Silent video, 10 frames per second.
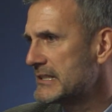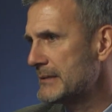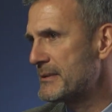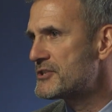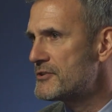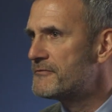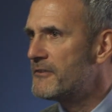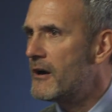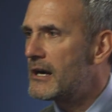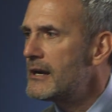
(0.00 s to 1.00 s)
a little bit too
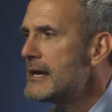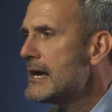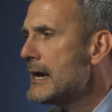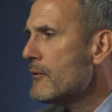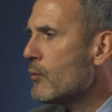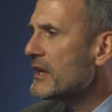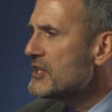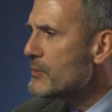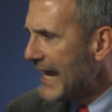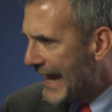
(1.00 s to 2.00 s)
far. What
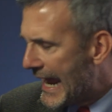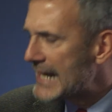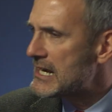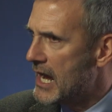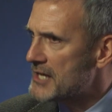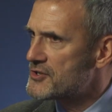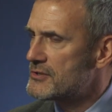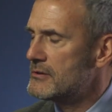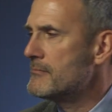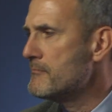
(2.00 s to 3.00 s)
you
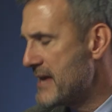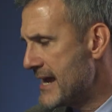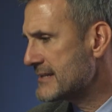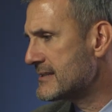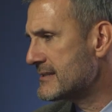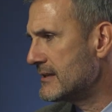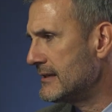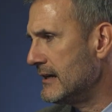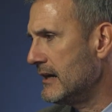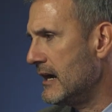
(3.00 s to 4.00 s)
cannot miss,
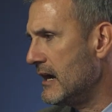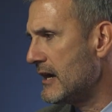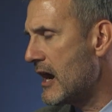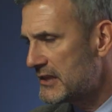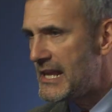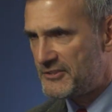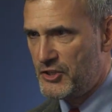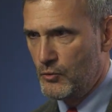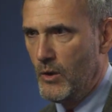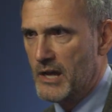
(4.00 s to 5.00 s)
uh, unless
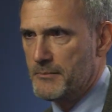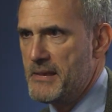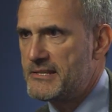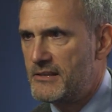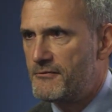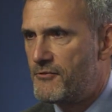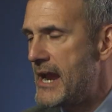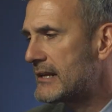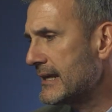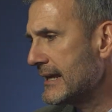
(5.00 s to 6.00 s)
you want to miss it,
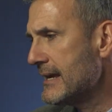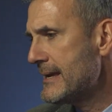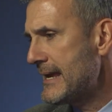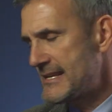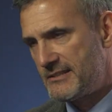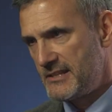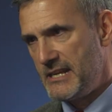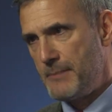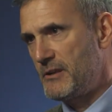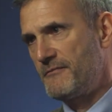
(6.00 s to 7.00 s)
frankly, is the deep